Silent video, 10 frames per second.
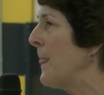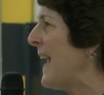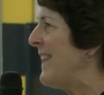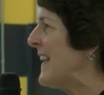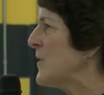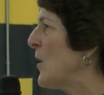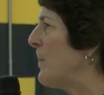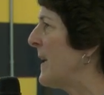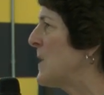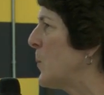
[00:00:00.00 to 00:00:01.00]
and that's
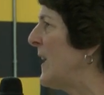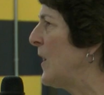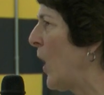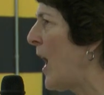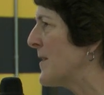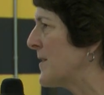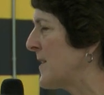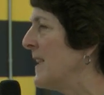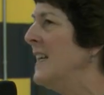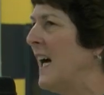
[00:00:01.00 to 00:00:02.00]
not because we lost